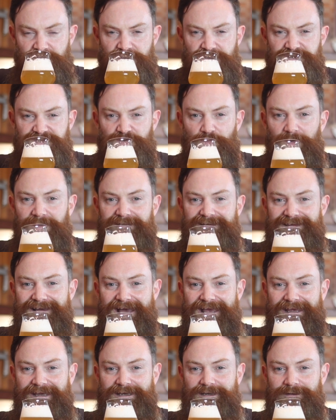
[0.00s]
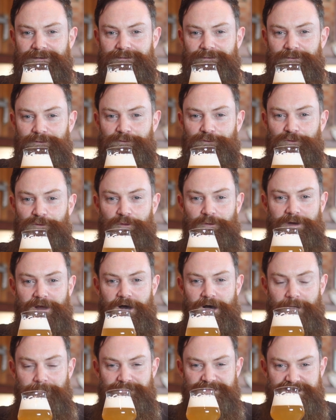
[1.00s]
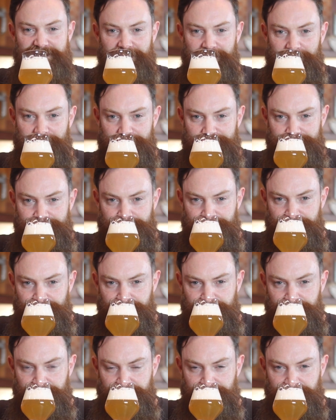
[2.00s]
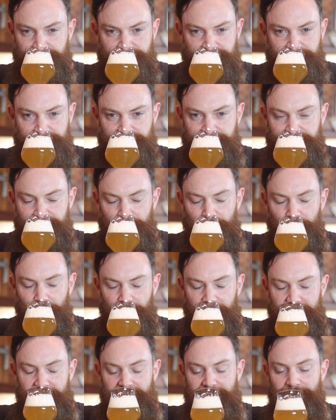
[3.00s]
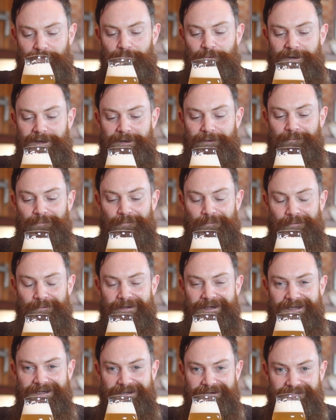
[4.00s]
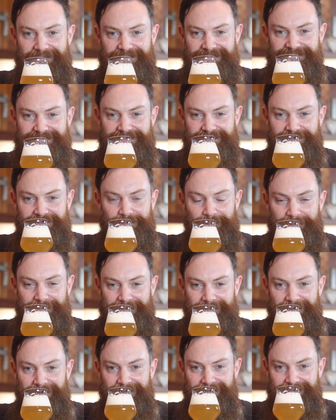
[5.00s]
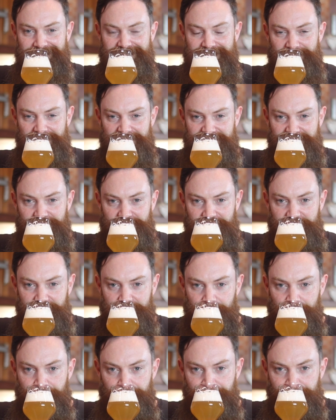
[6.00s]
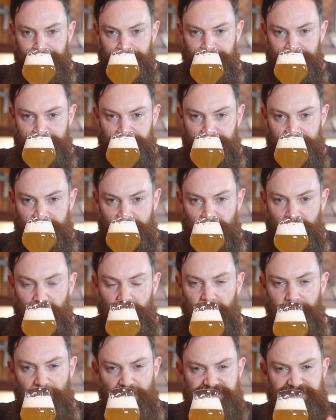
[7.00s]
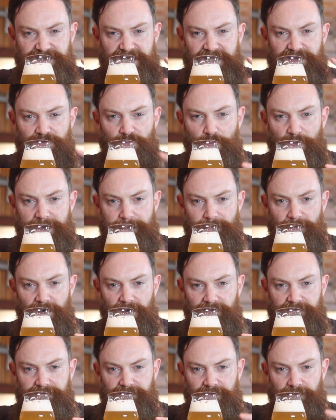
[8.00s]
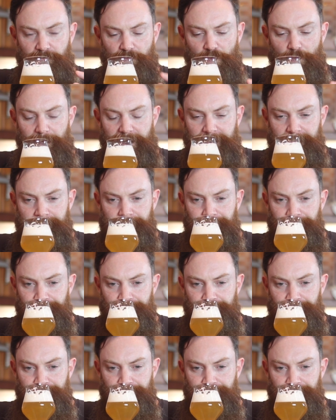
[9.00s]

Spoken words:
It's quite dank, fruity hops. Really, really, really nice. Oh my God, it smells so good. I'm also getting the wheat malt aroma,